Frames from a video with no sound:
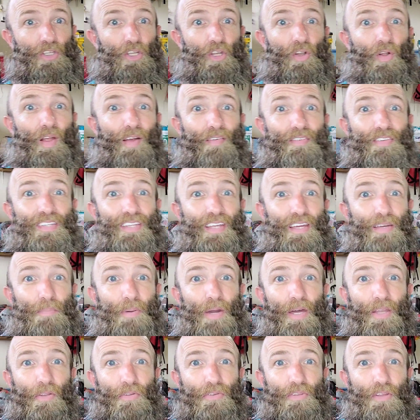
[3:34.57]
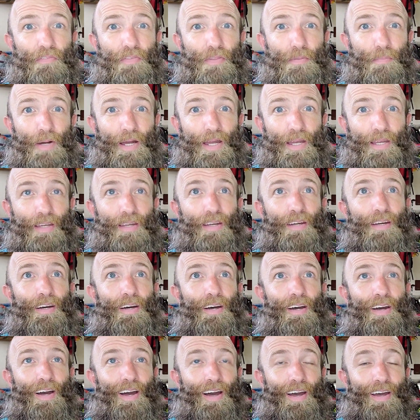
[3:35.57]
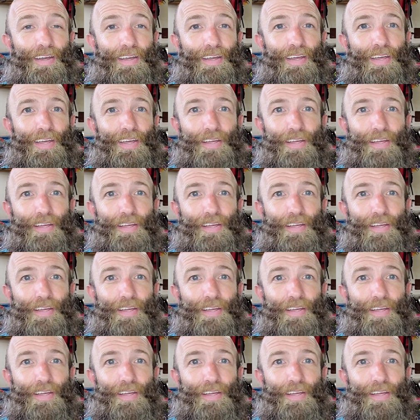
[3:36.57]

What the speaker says: You don't have to take pedals off the bike. Ha!